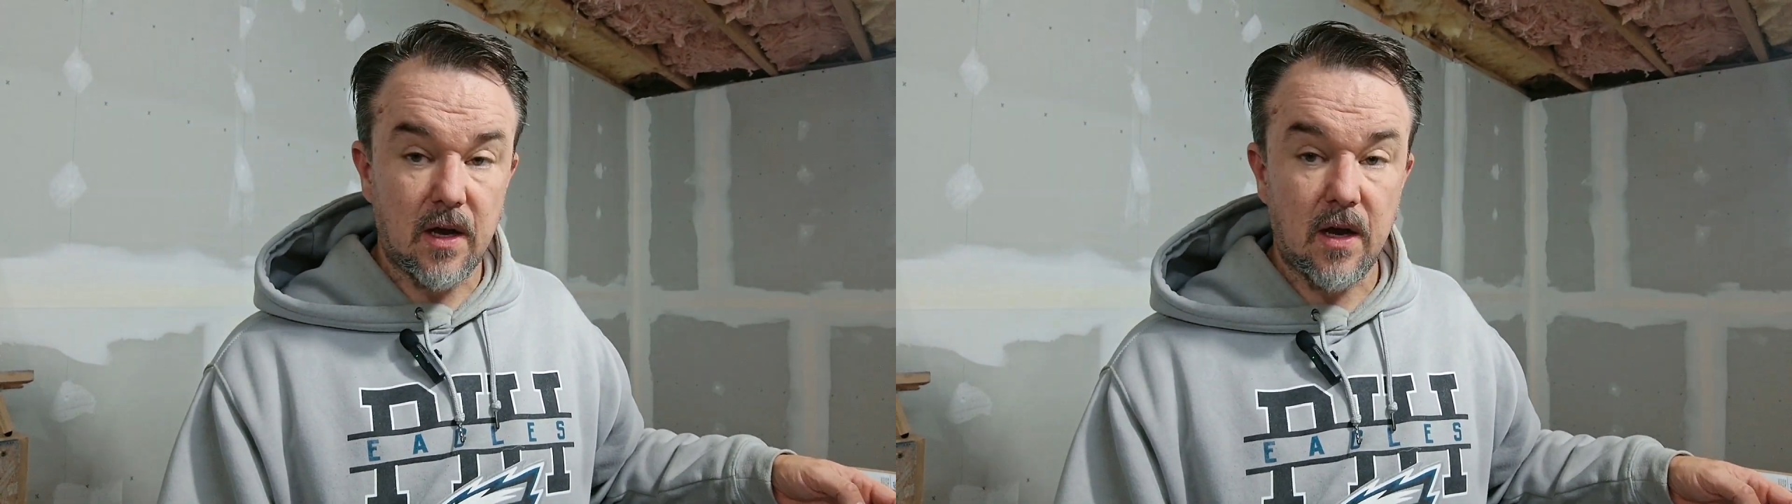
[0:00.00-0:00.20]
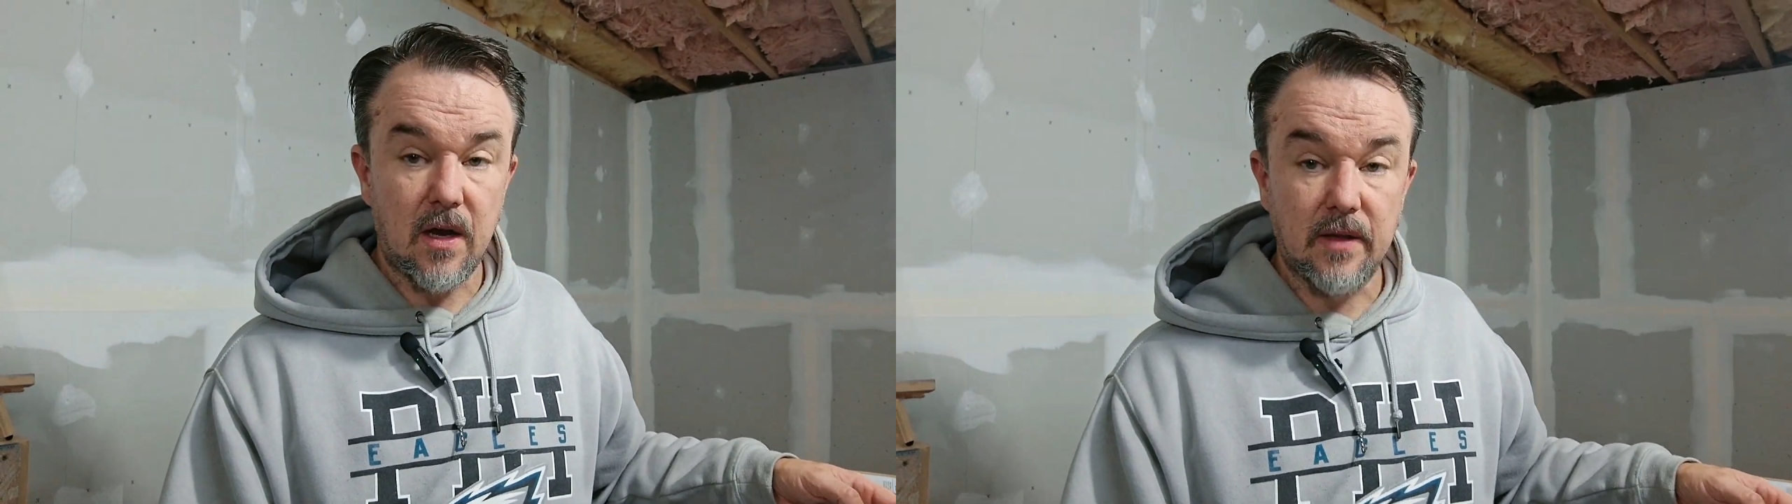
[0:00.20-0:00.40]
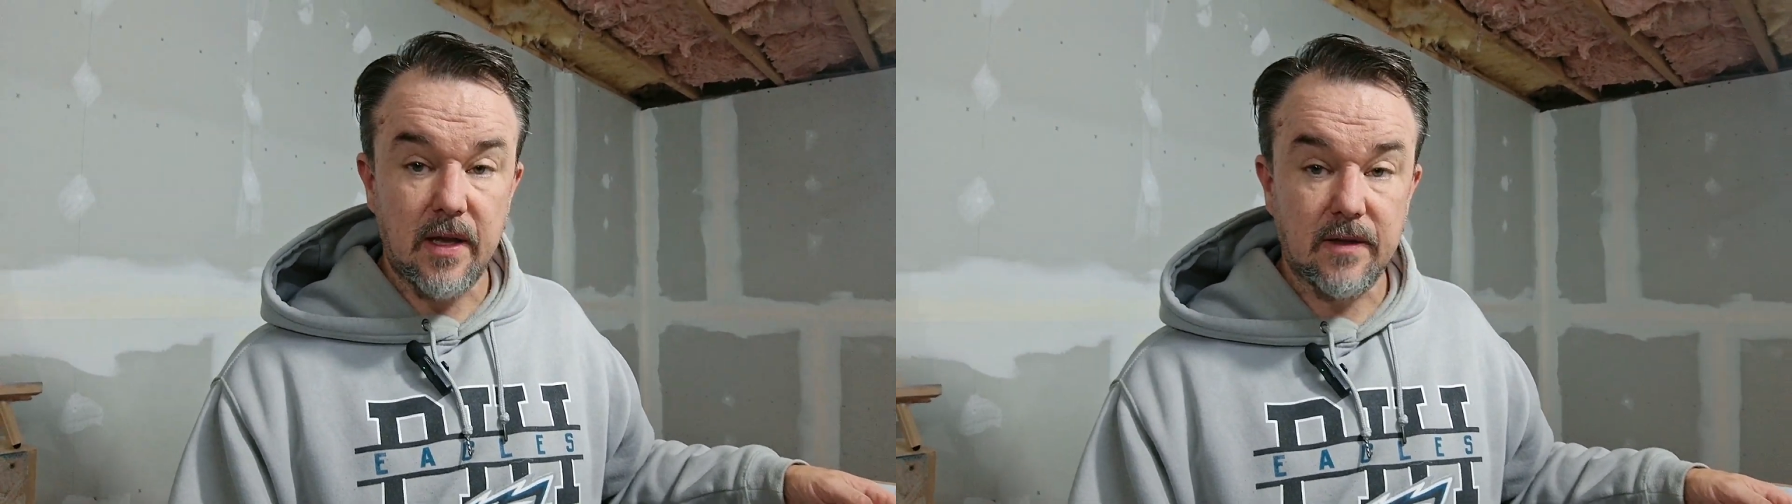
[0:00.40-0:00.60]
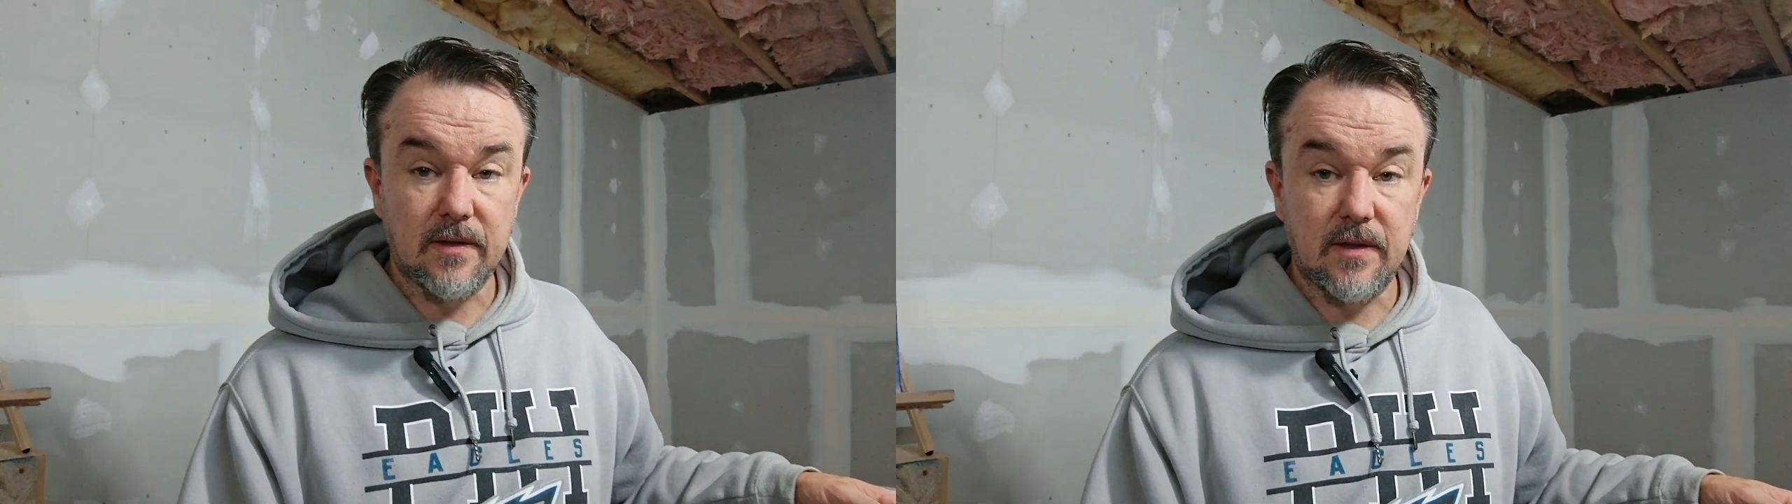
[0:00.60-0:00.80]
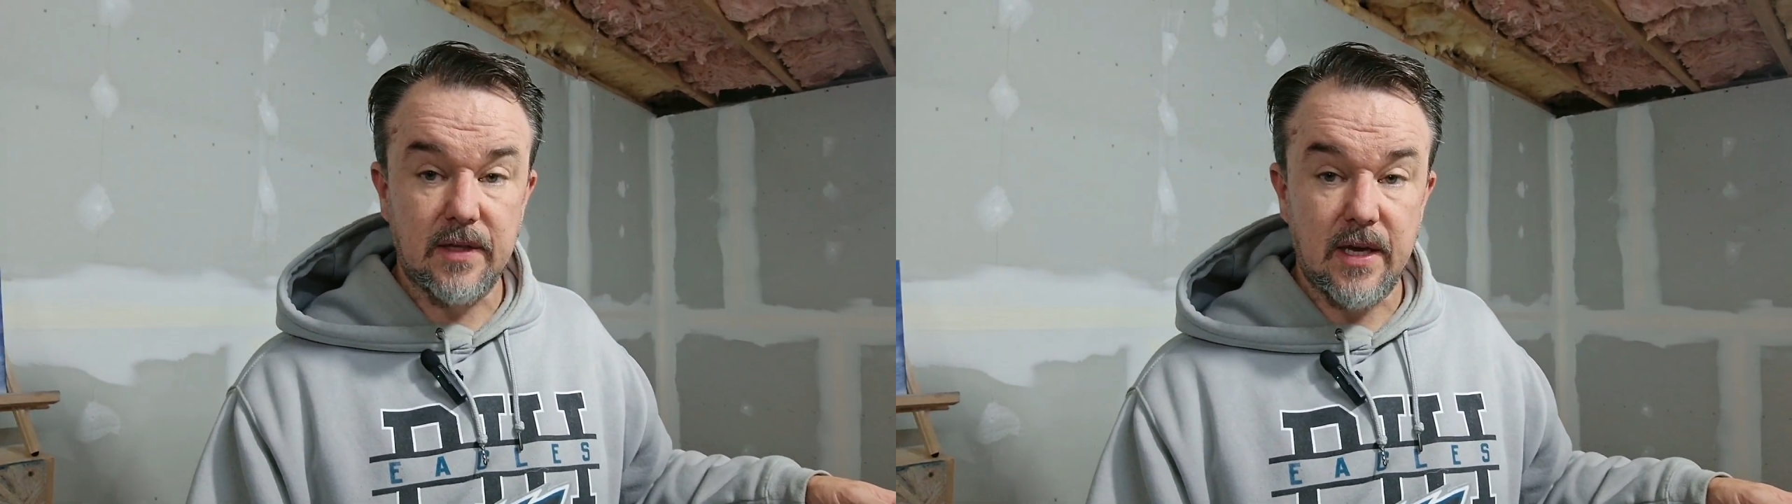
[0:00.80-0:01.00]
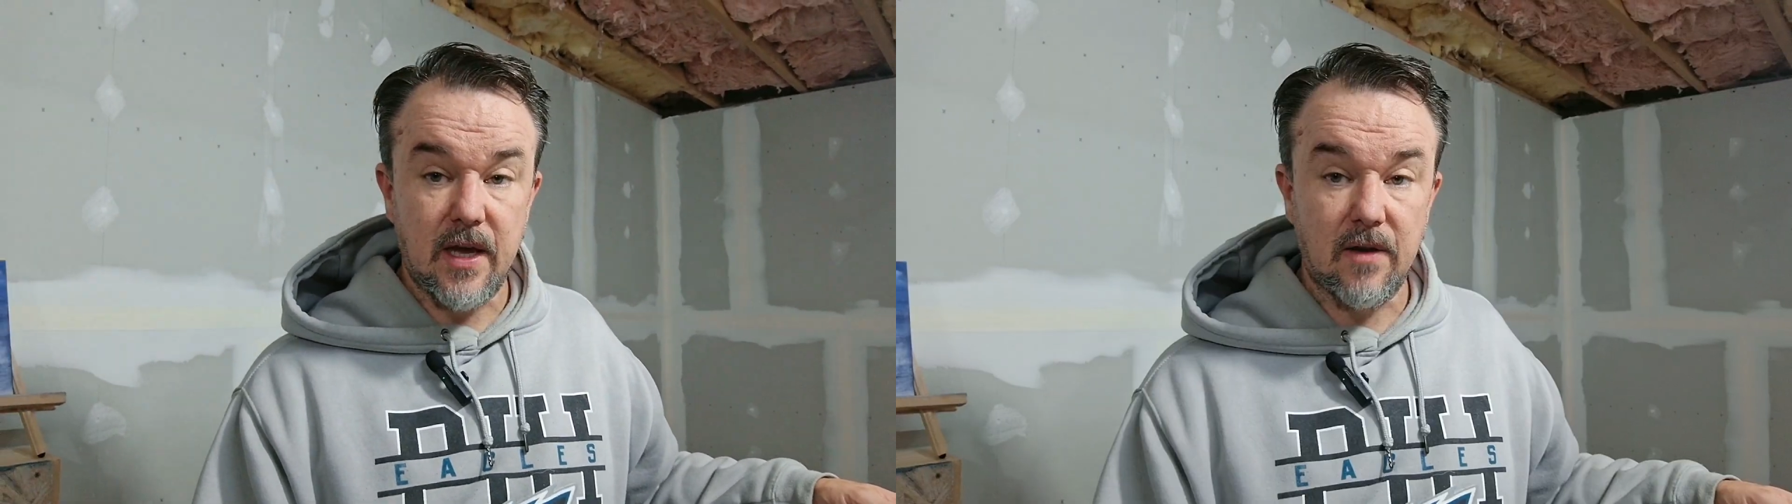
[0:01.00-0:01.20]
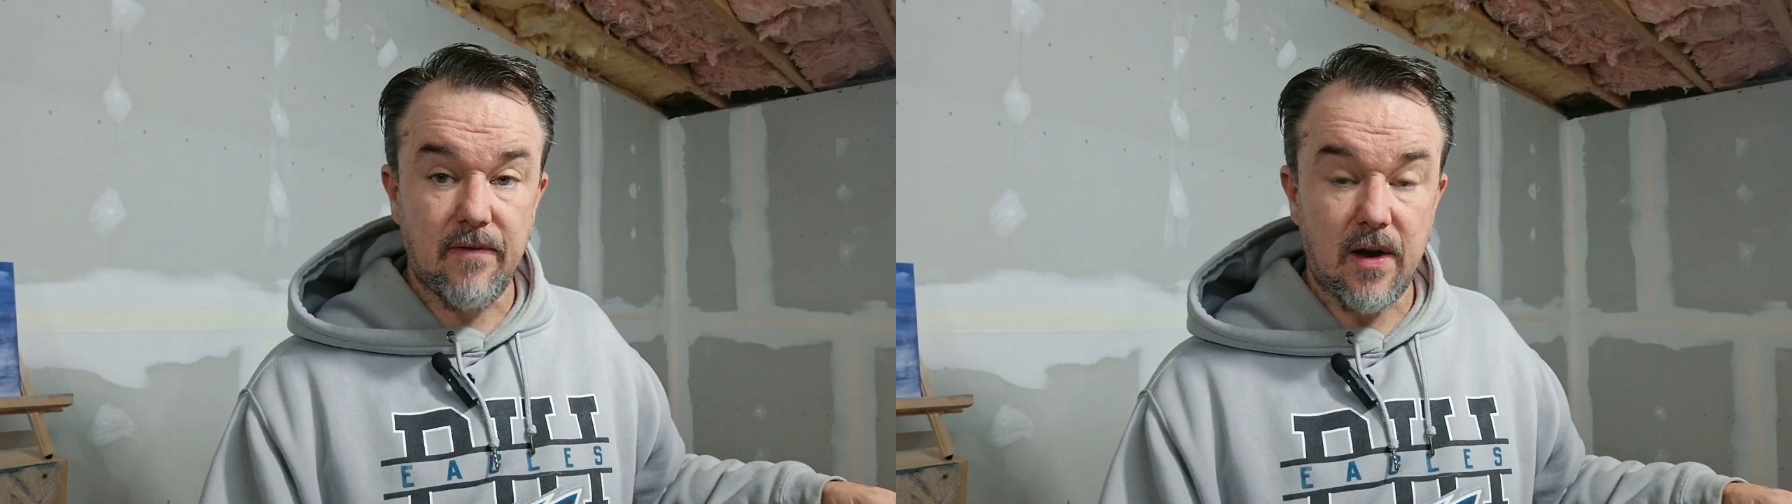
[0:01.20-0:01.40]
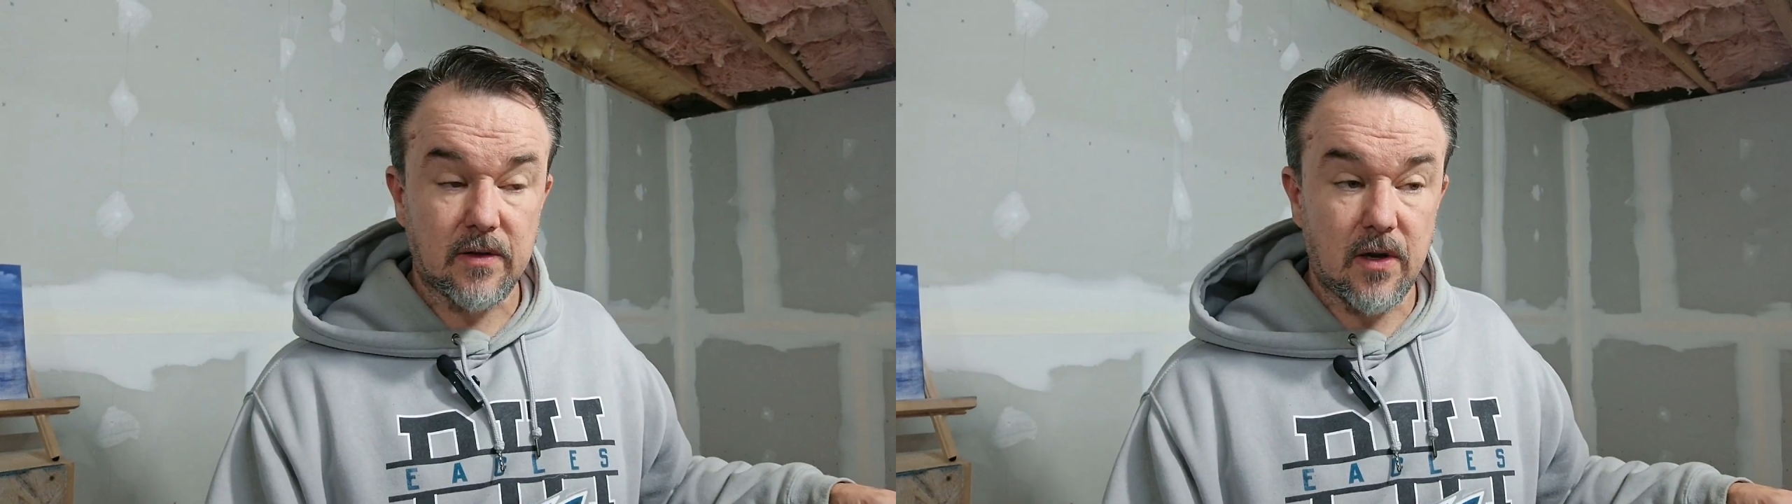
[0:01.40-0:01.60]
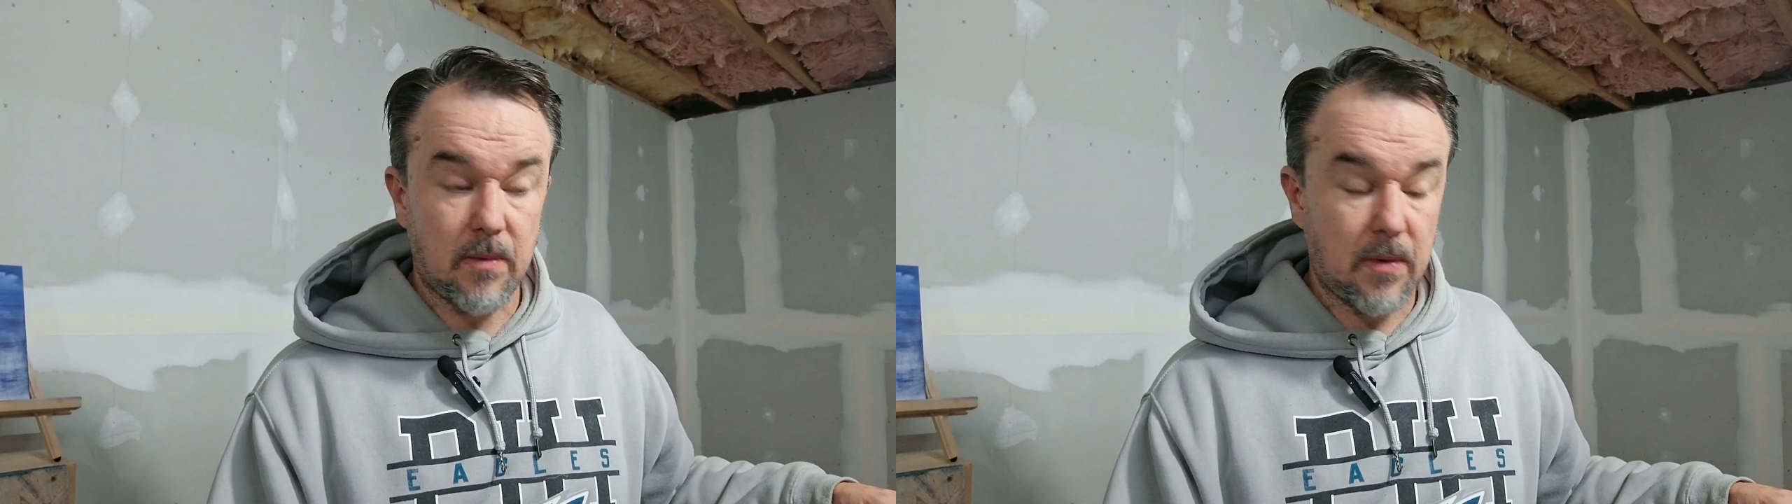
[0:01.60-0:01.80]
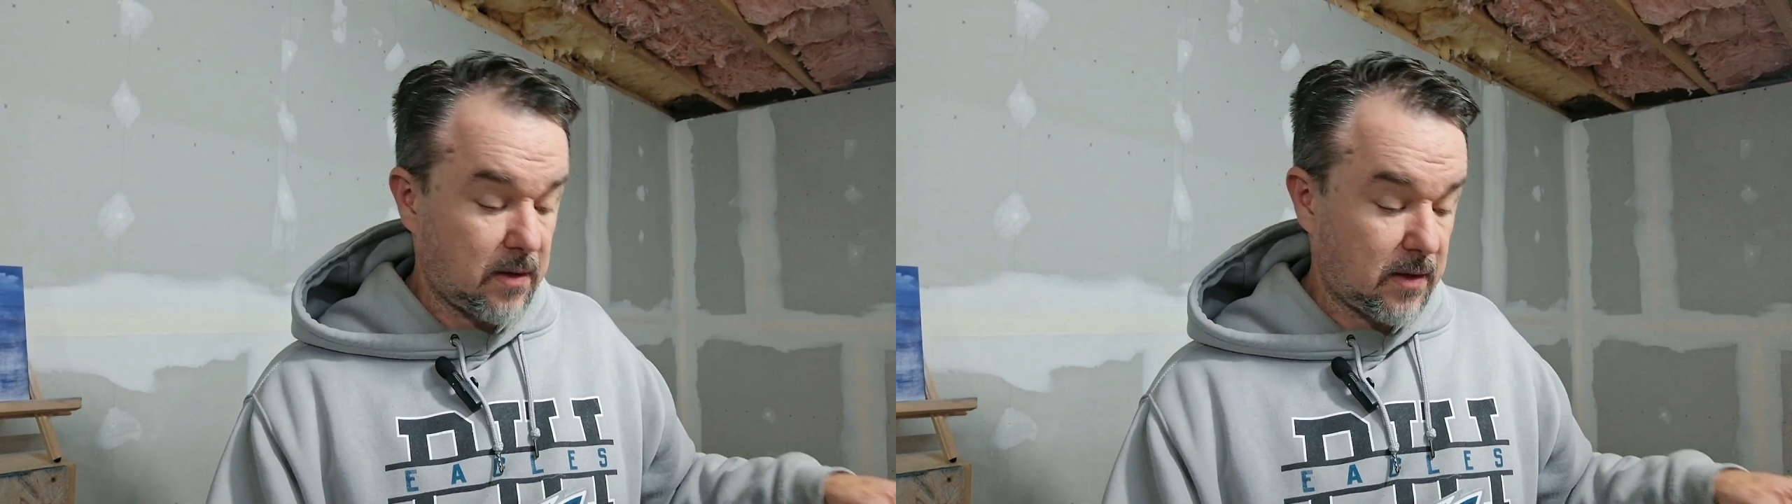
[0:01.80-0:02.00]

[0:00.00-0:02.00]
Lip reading: And that's the end of October,